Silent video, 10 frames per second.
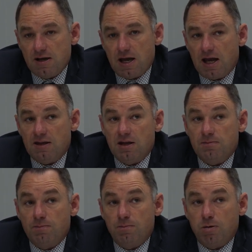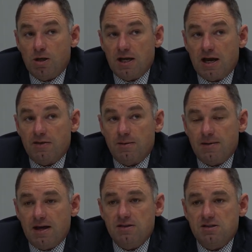and then pulling out the
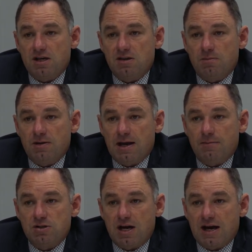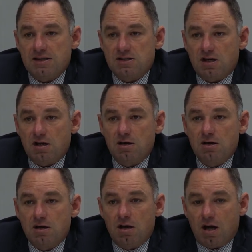maths, and then being able to answer
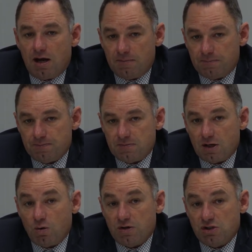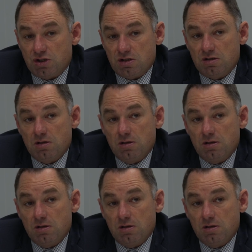the question